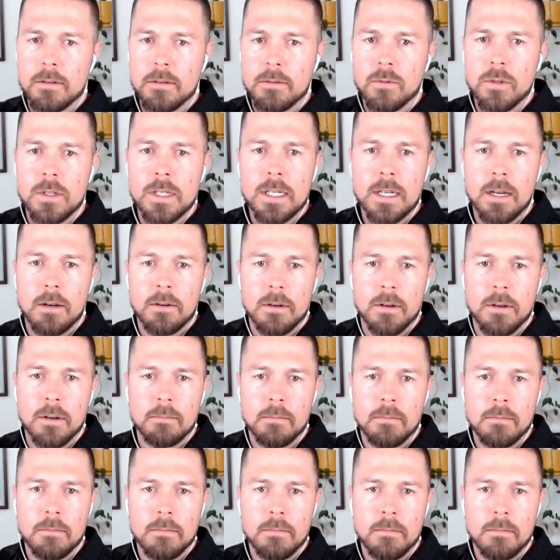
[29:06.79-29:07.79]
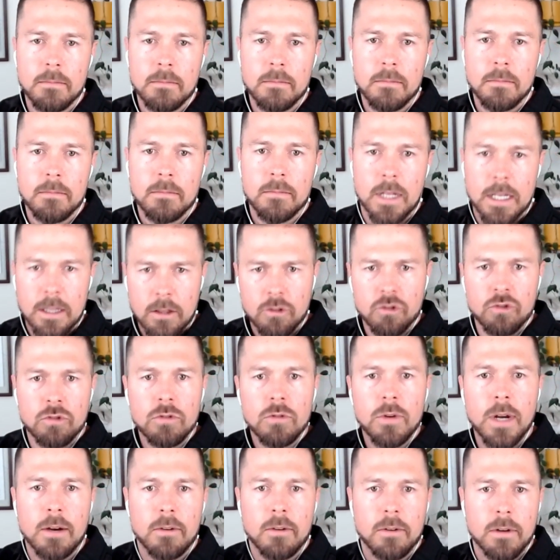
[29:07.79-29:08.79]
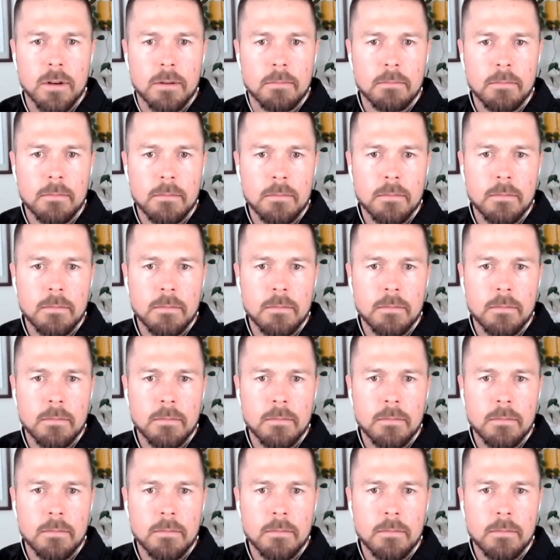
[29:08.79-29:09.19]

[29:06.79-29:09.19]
What's the outcome? Like the true outcome?